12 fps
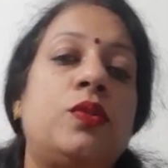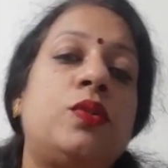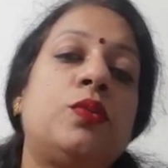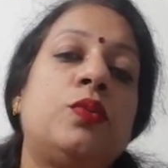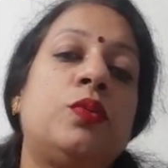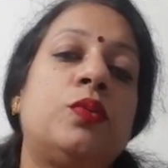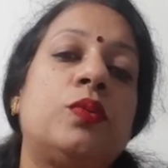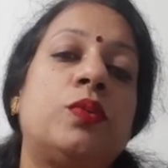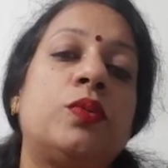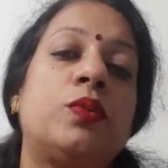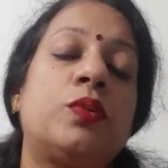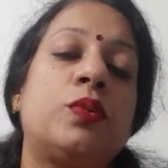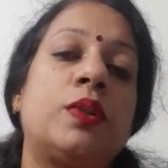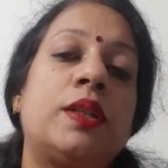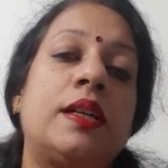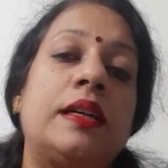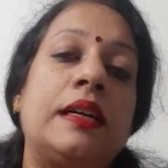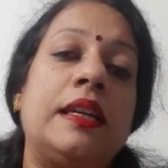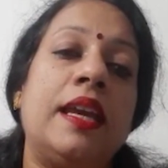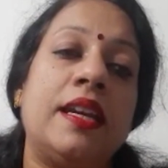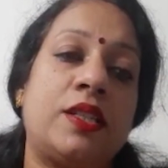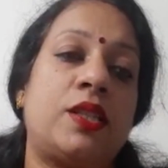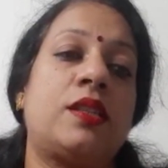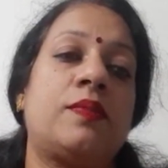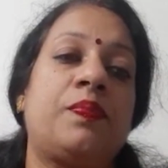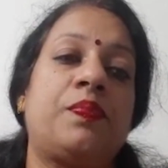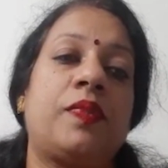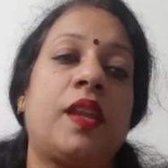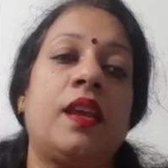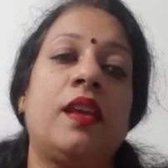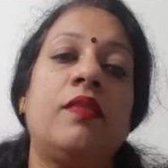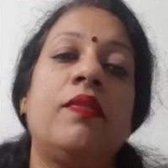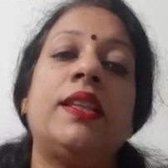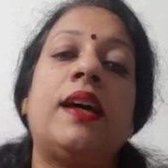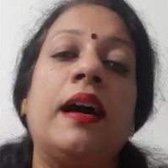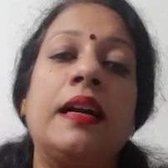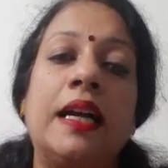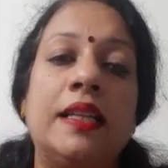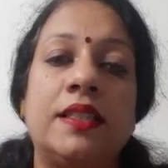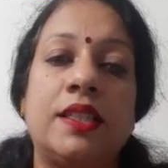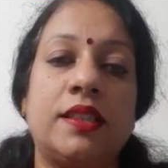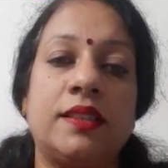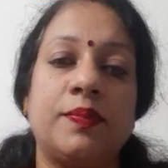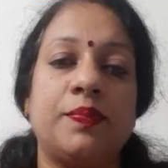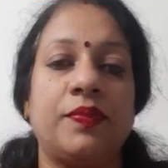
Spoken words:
to connect with our culture.